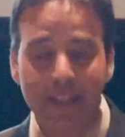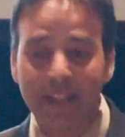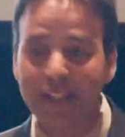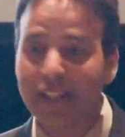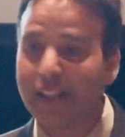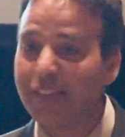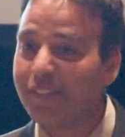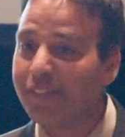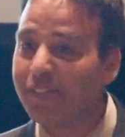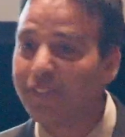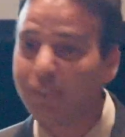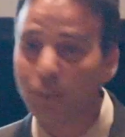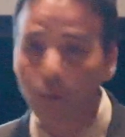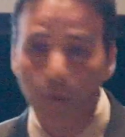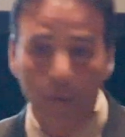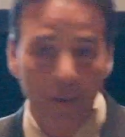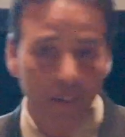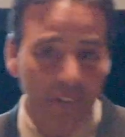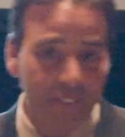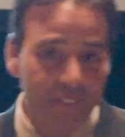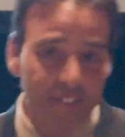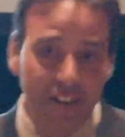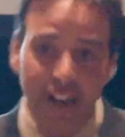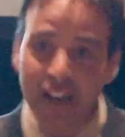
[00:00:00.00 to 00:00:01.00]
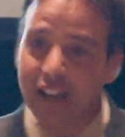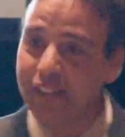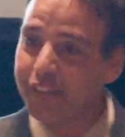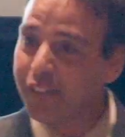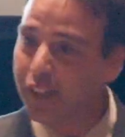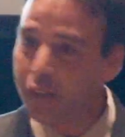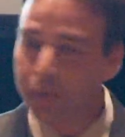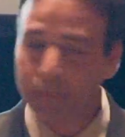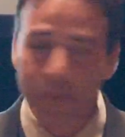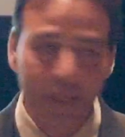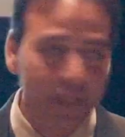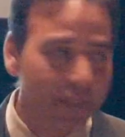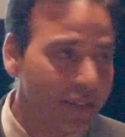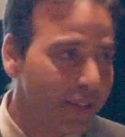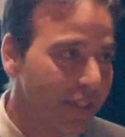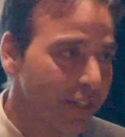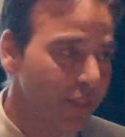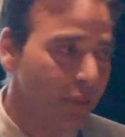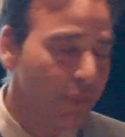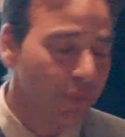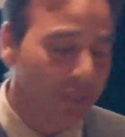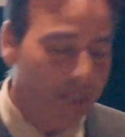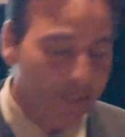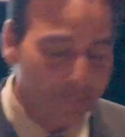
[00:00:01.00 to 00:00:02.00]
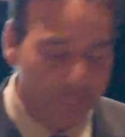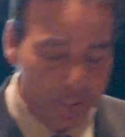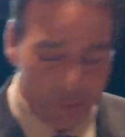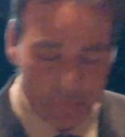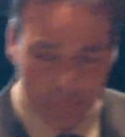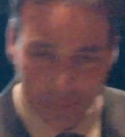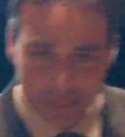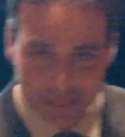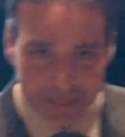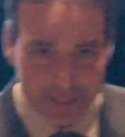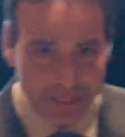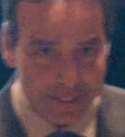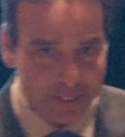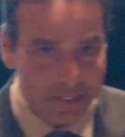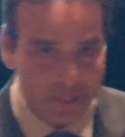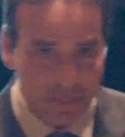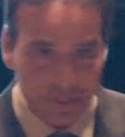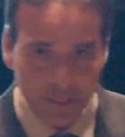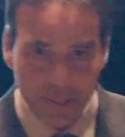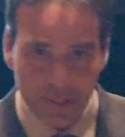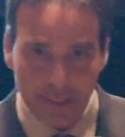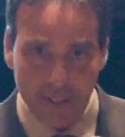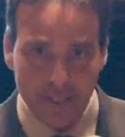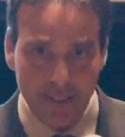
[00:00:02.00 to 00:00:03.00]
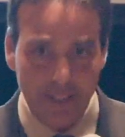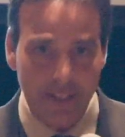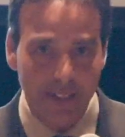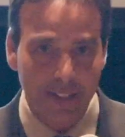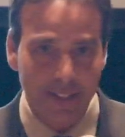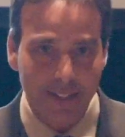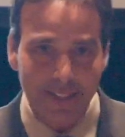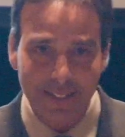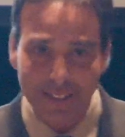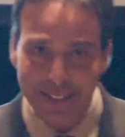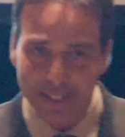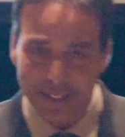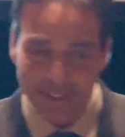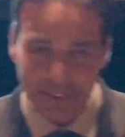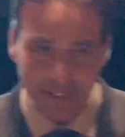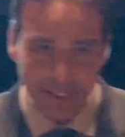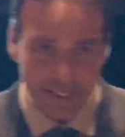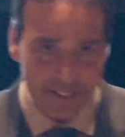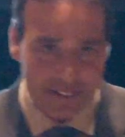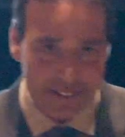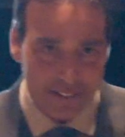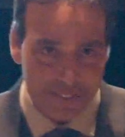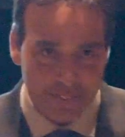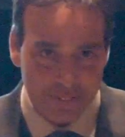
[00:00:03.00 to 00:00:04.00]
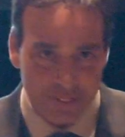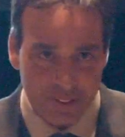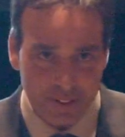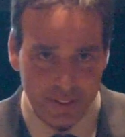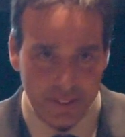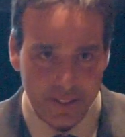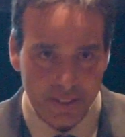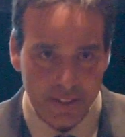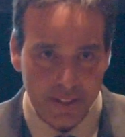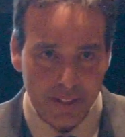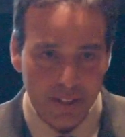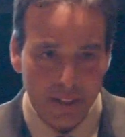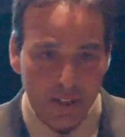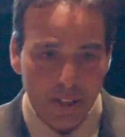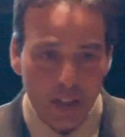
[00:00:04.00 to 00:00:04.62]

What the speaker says: taking 4 or 5 APs or whatever you might need to do these days to get into Stanford.